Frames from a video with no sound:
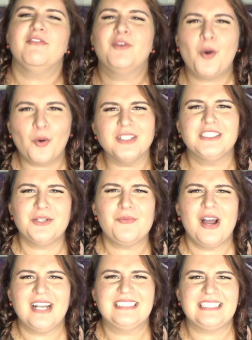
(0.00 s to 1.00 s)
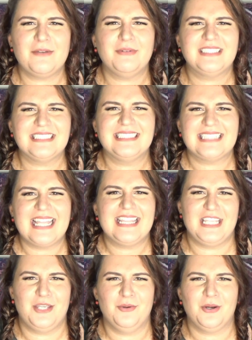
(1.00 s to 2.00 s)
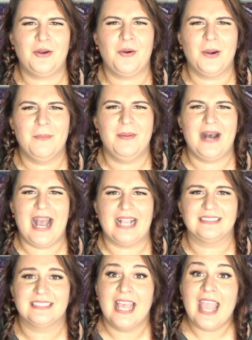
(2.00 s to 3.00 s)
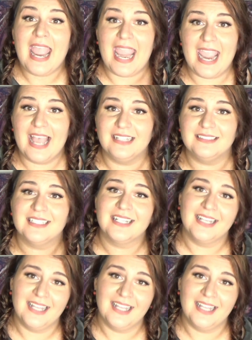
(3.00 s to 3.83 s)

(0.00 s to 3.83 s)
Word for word: Of course you want to see what's inside the unicorn box. And,